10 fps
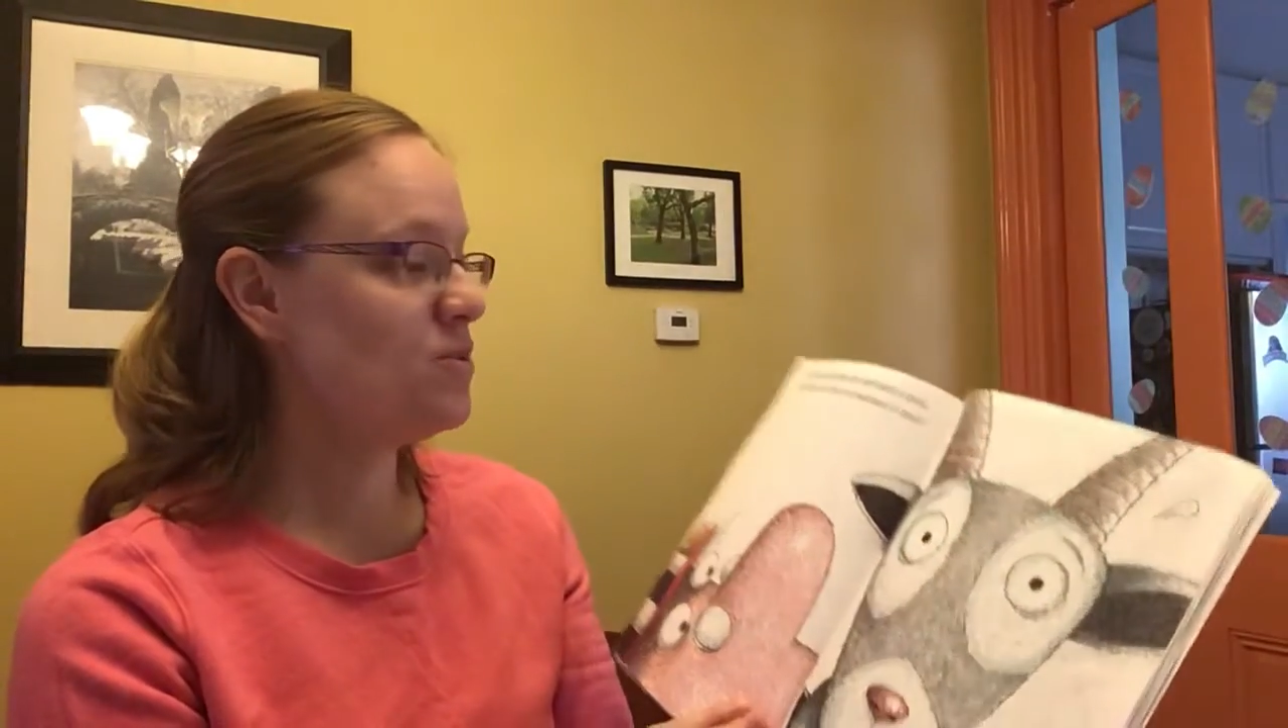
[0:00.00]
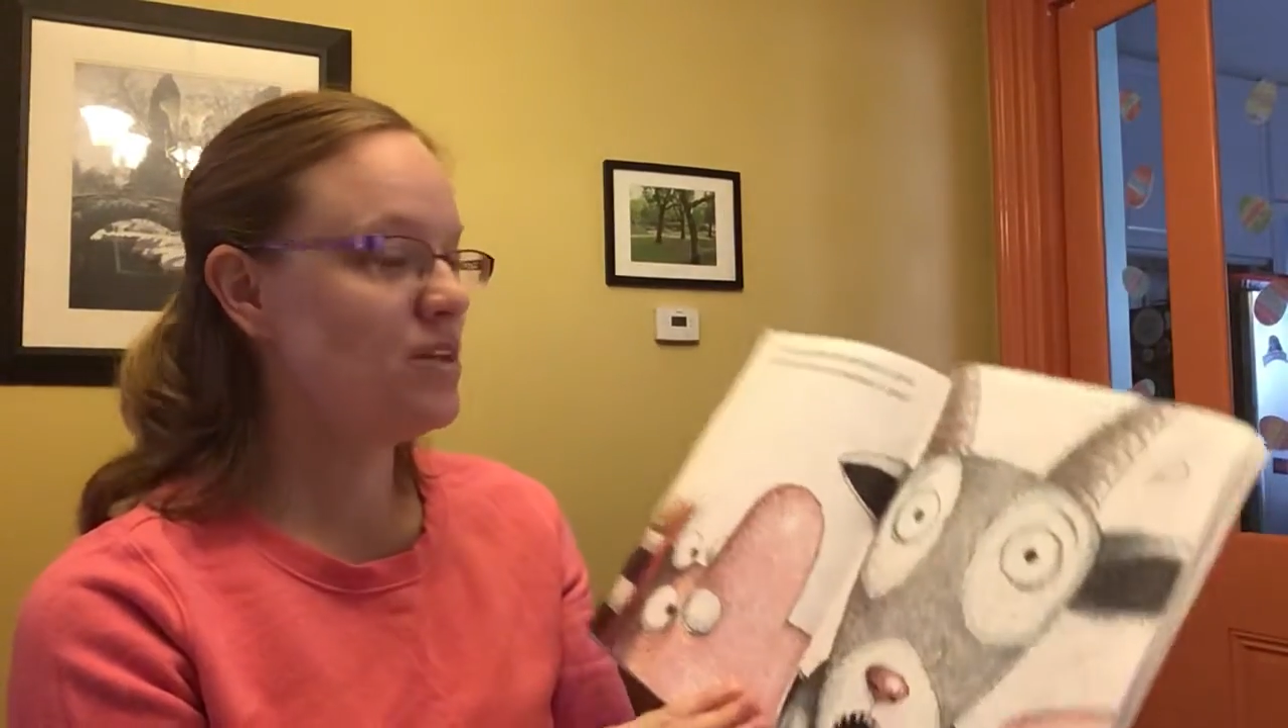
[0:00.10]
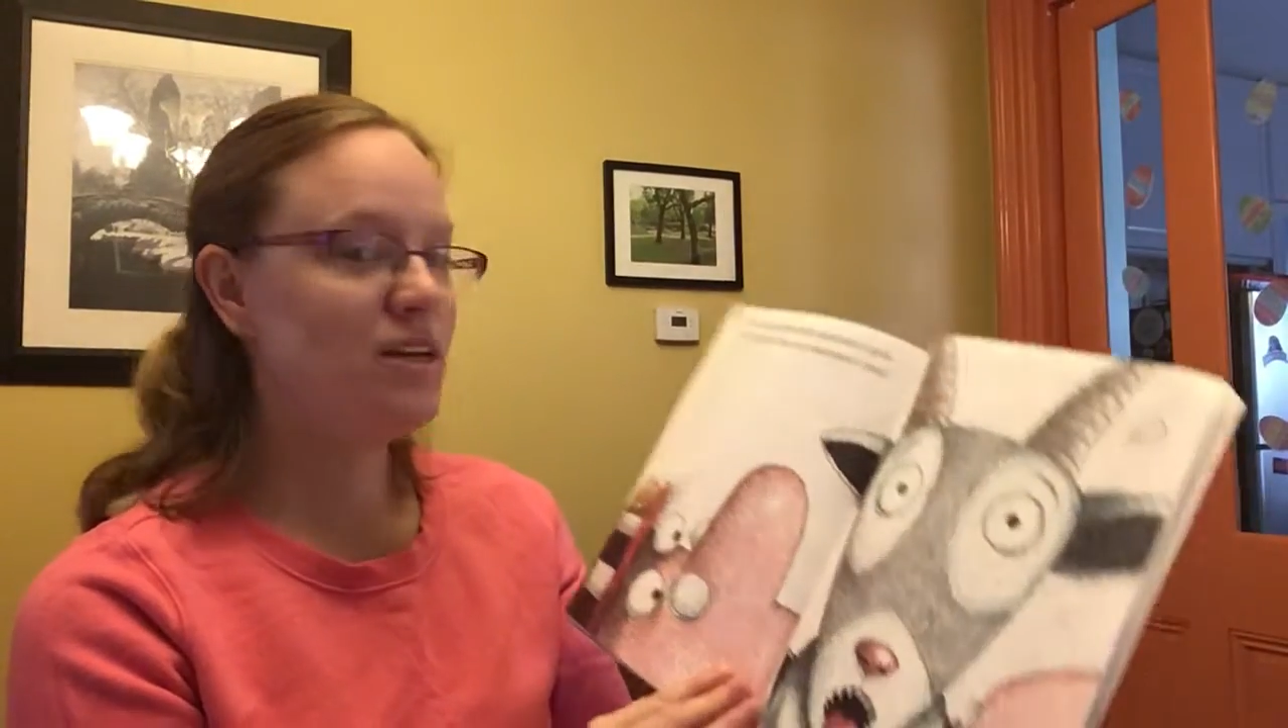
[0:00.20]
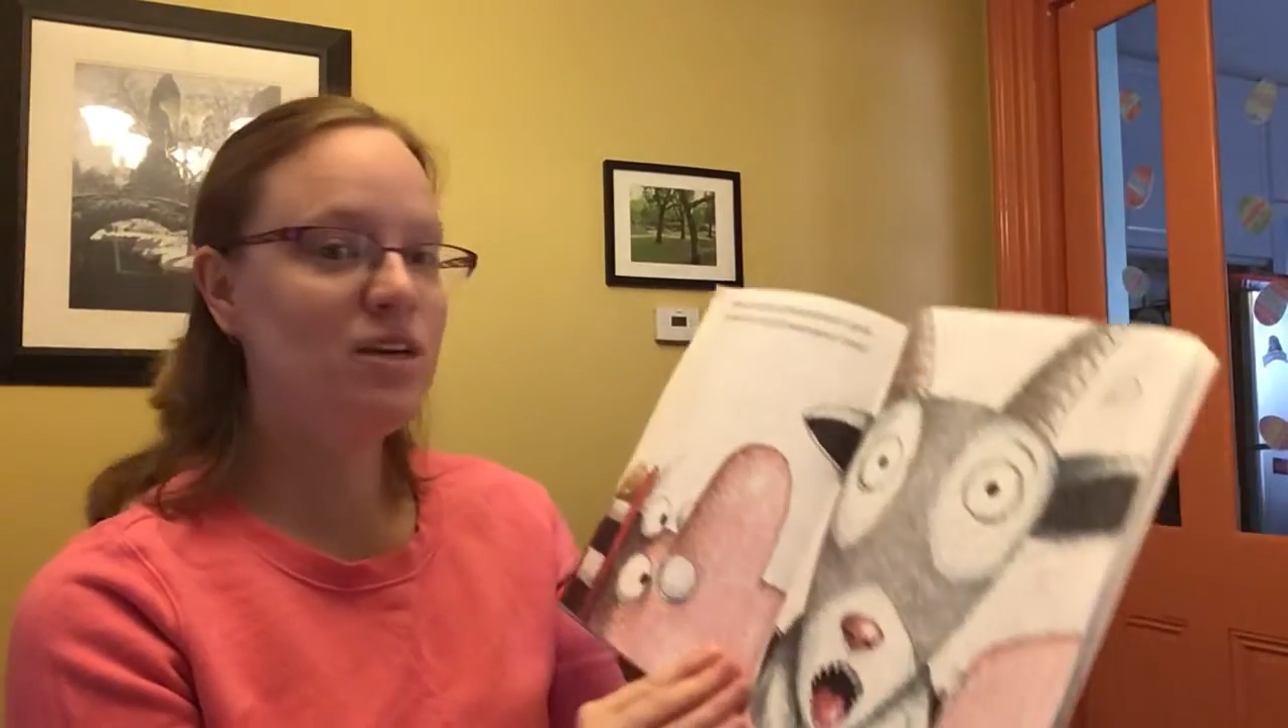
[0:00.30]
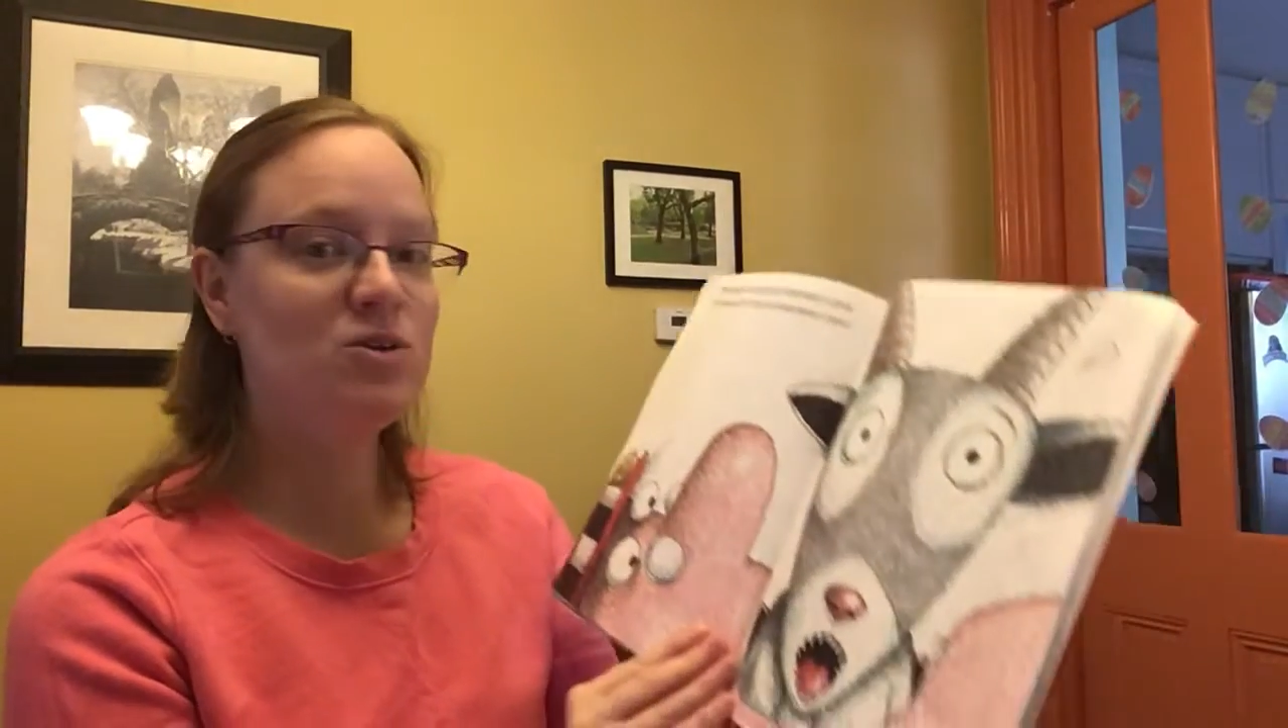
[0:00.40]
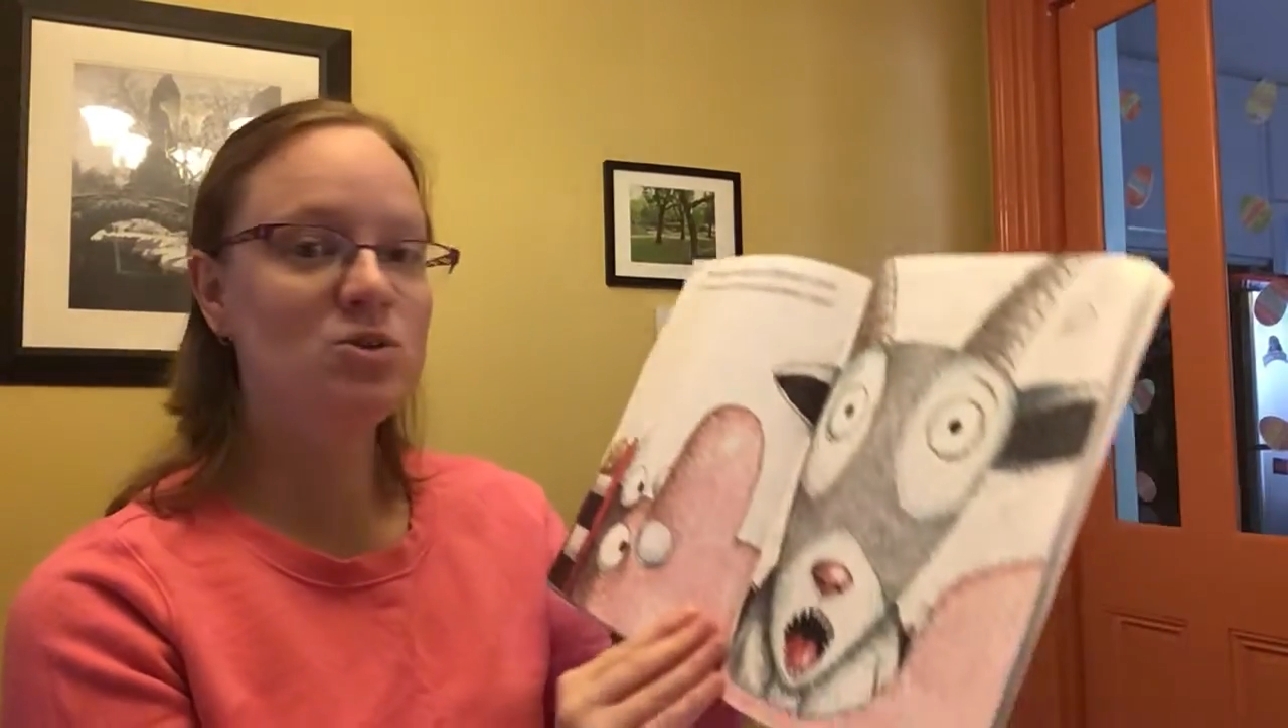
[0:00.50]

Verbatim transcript: old lady who